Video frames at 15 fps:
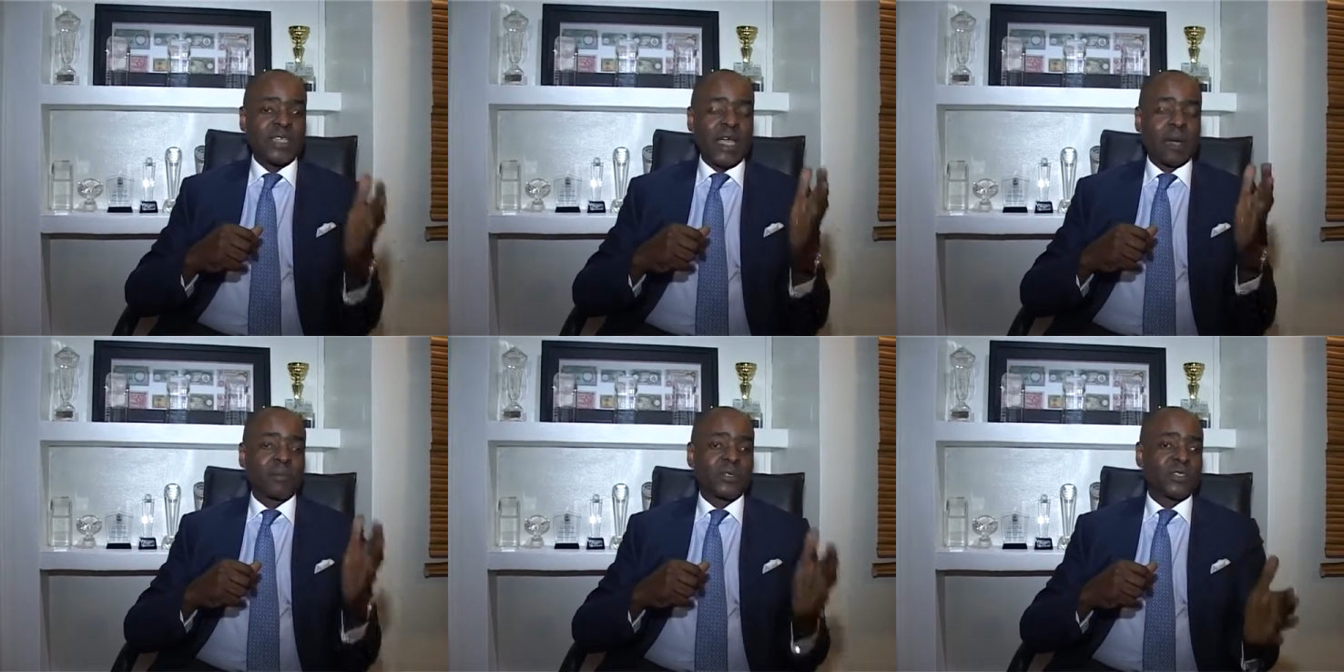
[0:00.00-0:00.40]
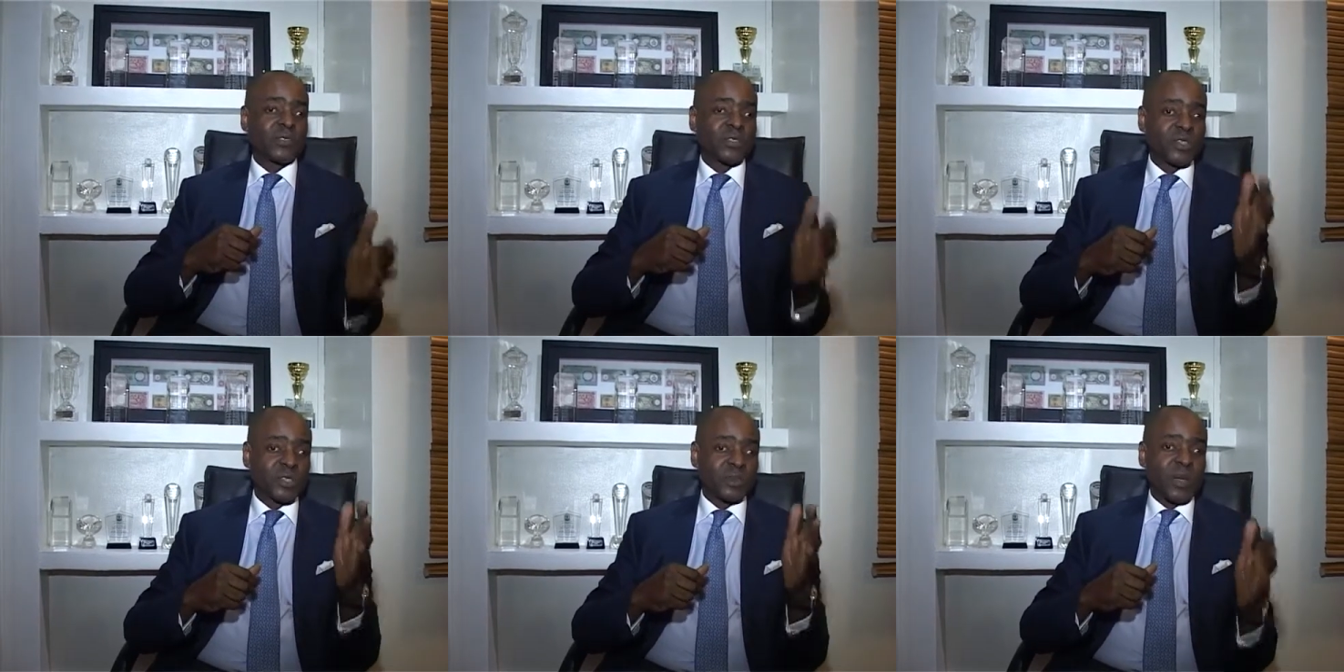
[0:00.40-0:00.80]

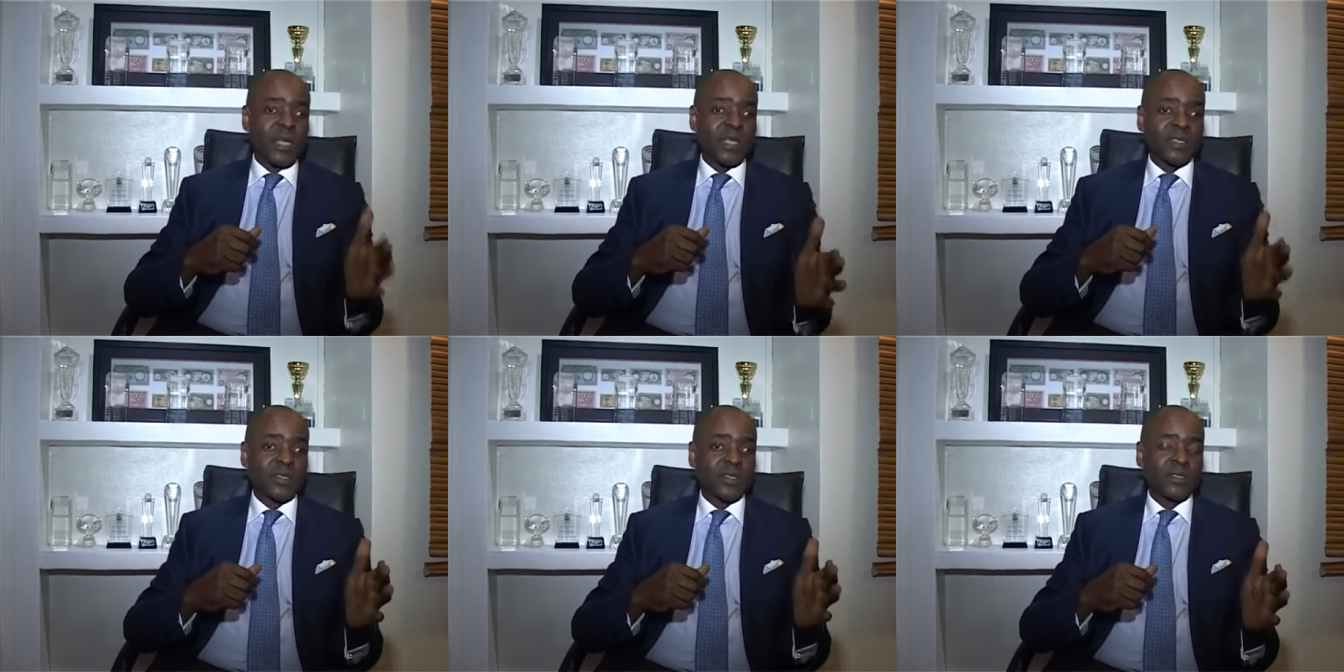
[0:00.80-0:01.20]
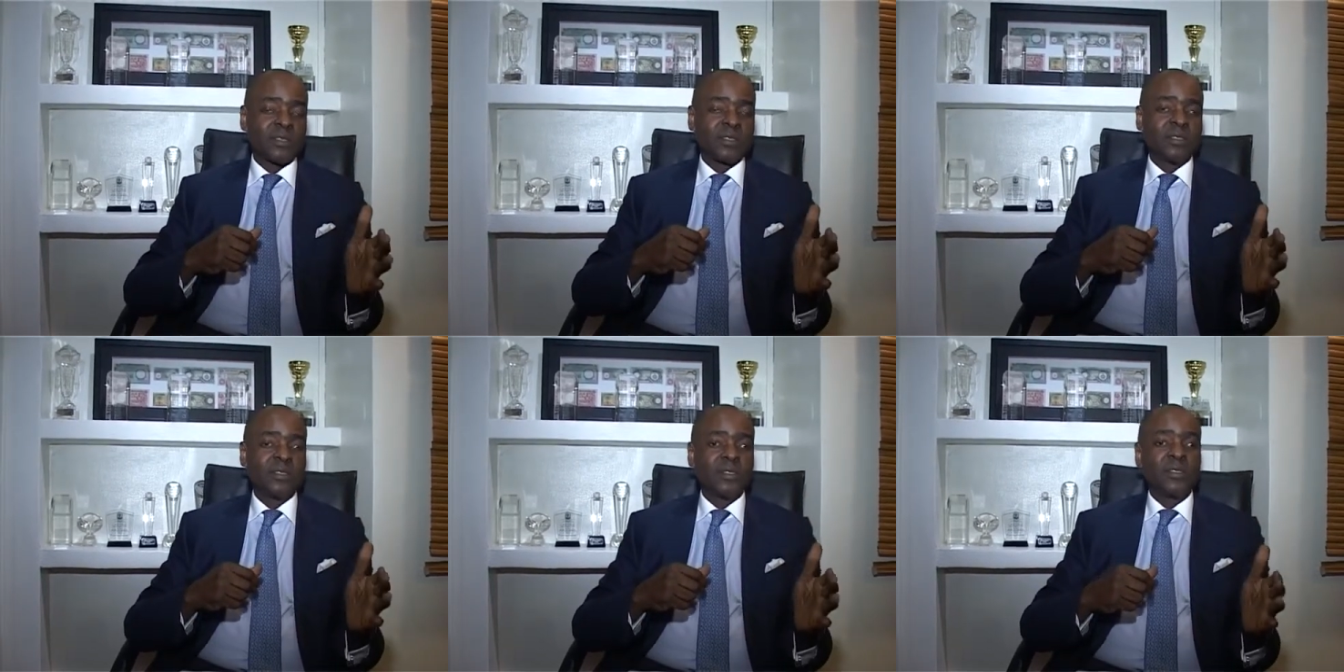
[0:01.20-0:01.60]
capital spent,
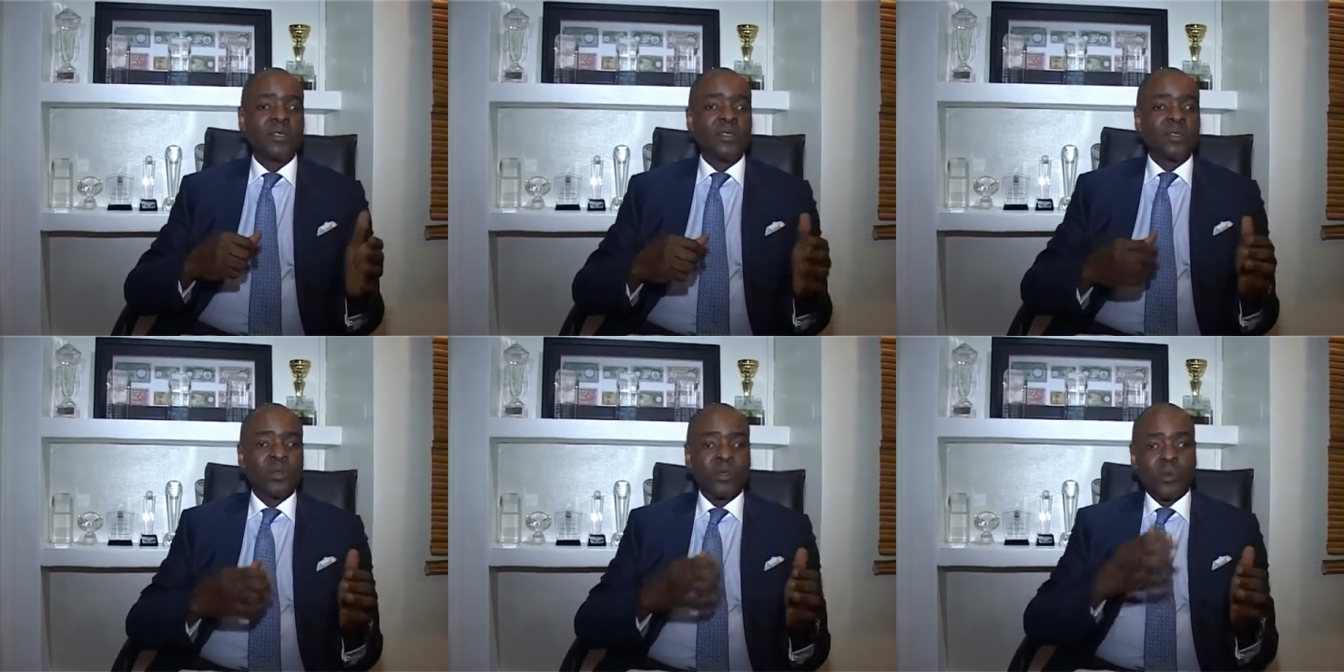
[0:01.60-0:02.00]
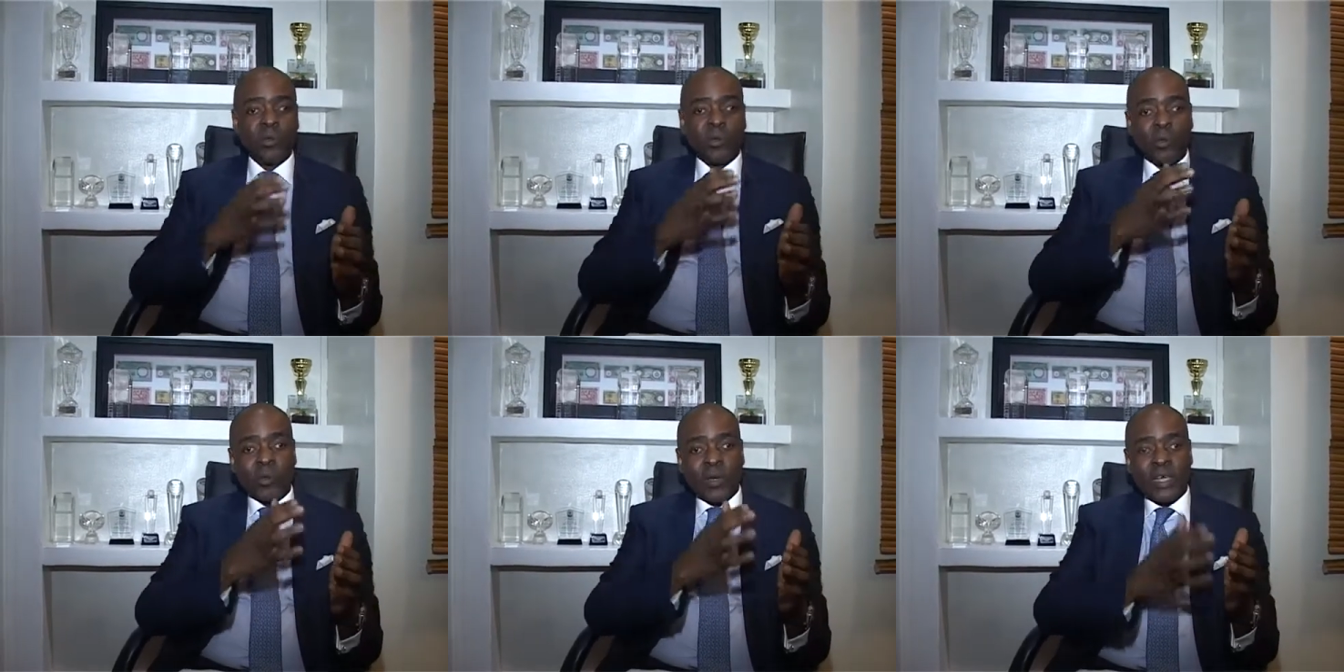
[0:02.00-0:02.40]

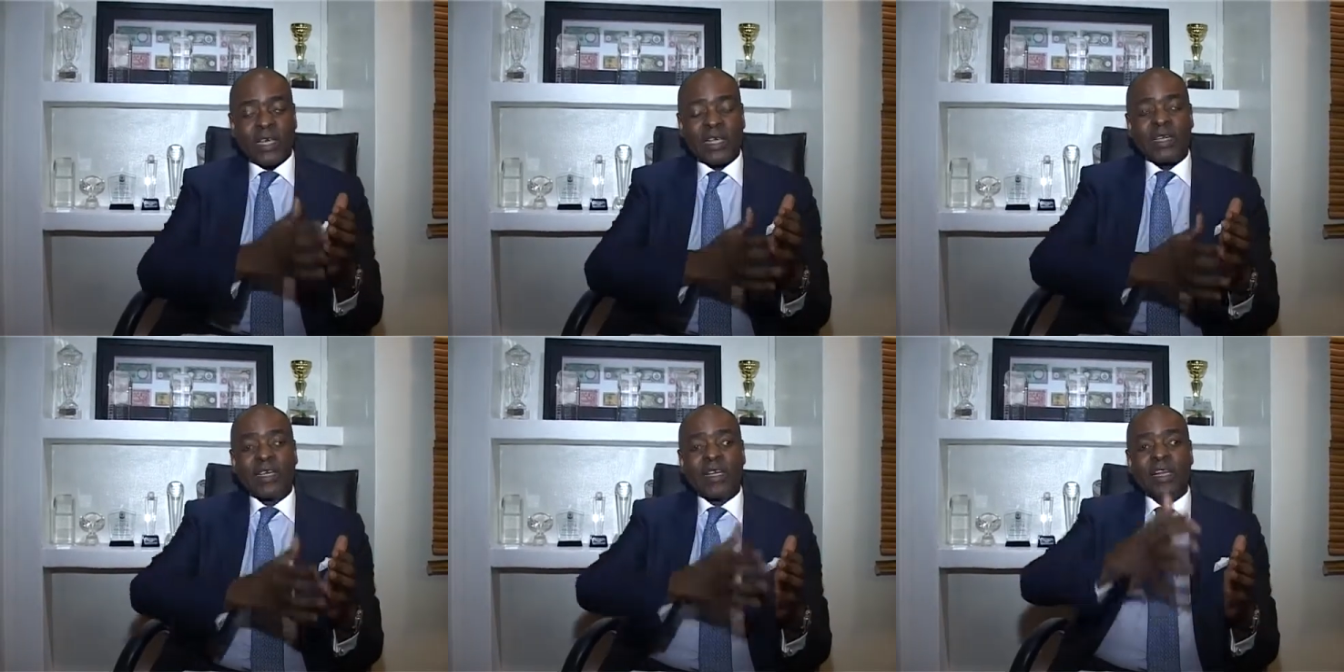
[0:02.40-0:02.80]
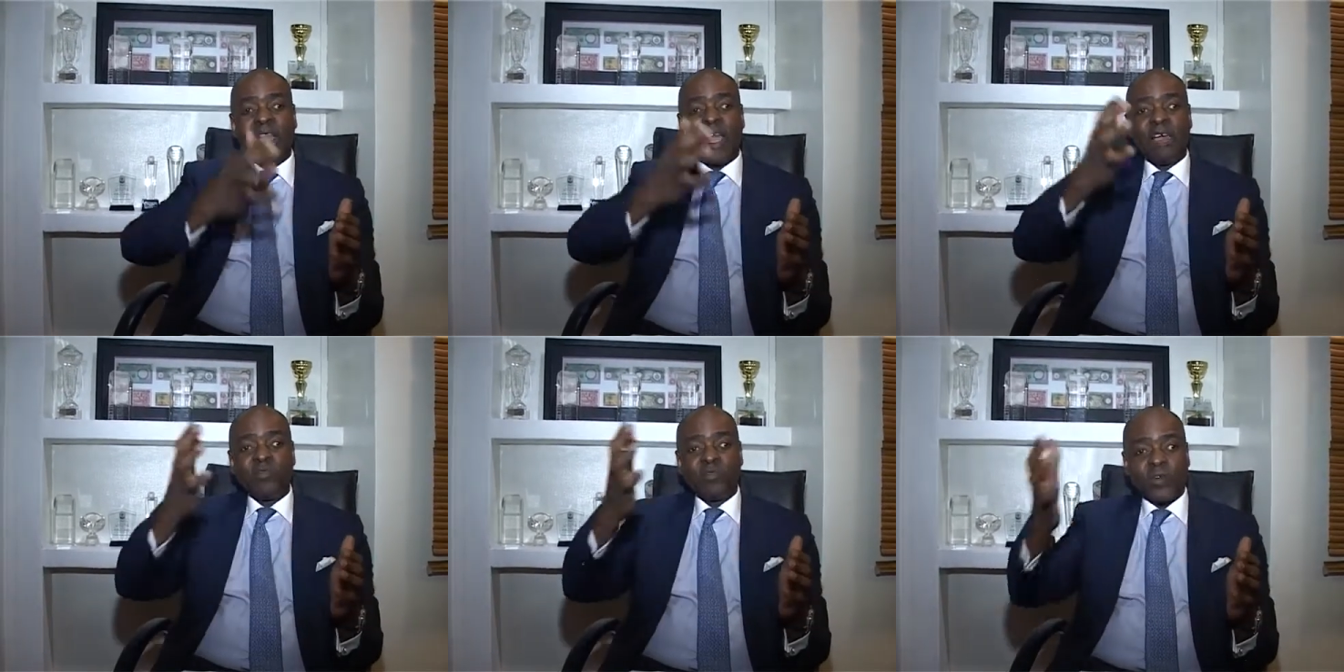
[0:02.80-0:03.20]
we can
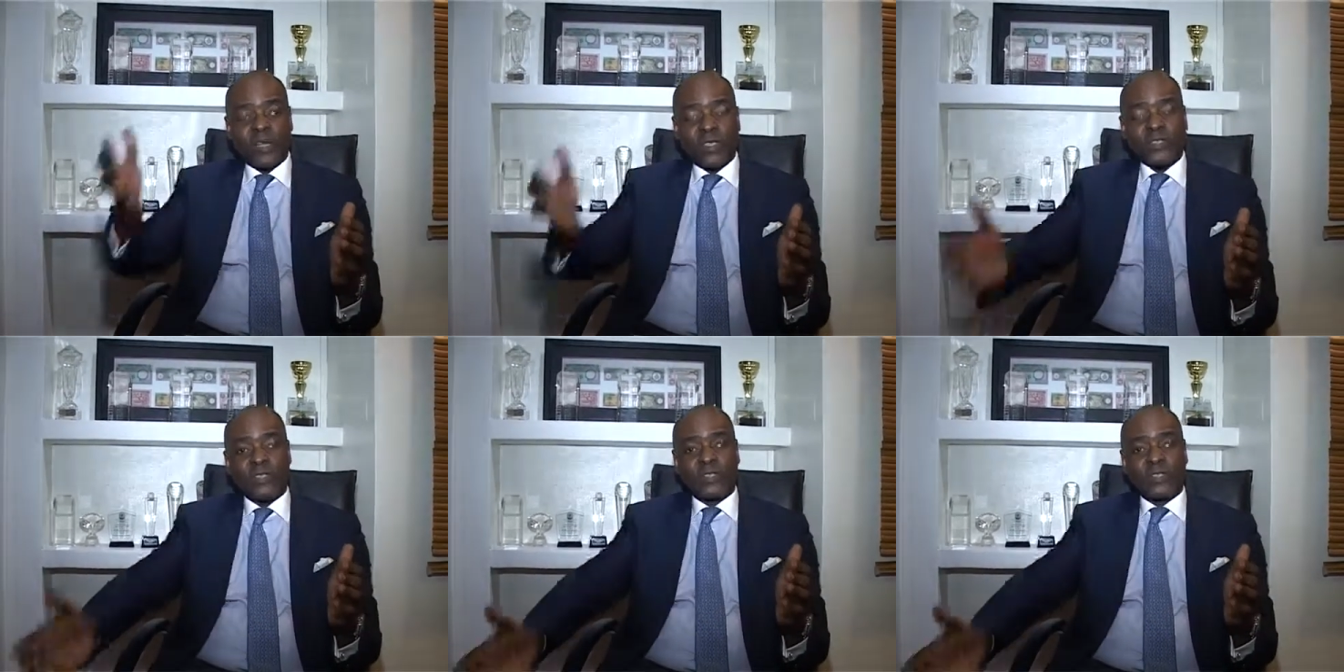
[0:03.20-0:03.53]
leverage